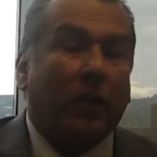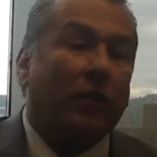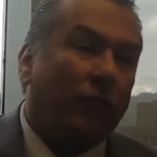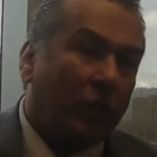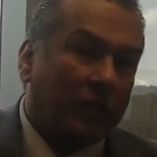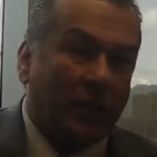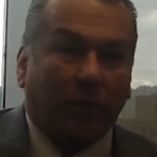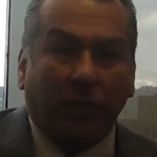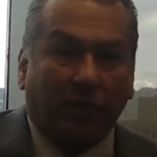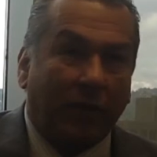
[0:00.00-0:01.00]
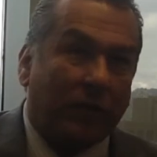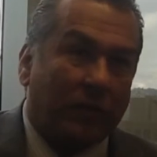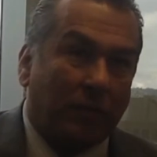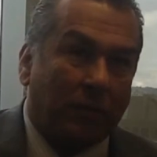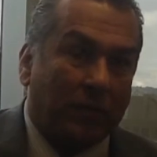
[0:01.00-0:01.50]
For example, if I was
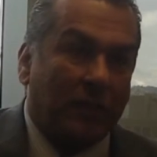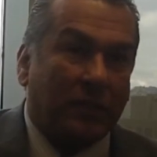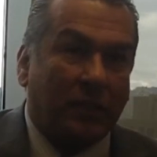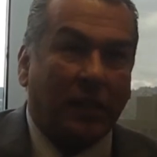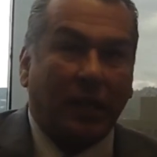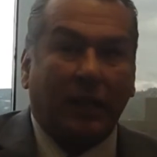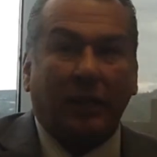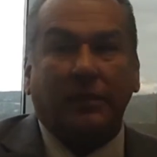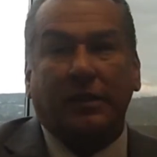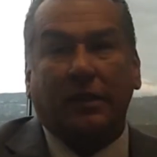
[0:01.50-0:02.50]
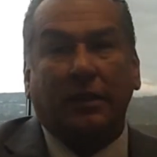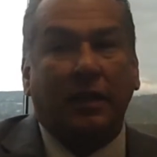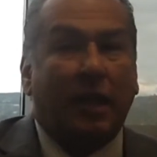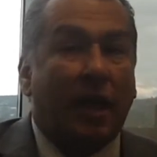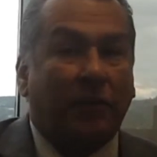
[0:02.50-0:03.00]
in business today and I say I
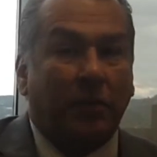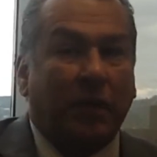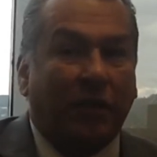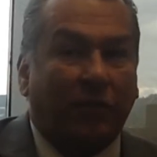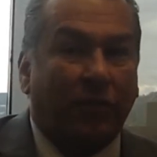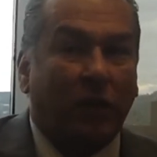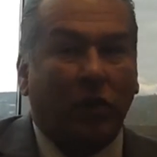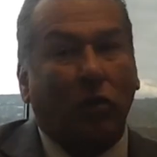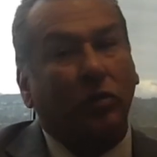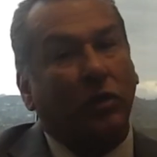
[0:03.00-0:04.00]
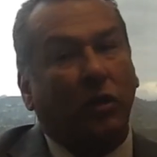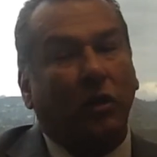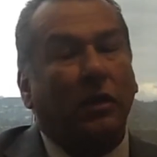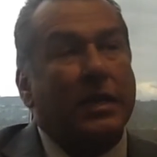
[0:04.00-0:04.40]
have to make a cold call,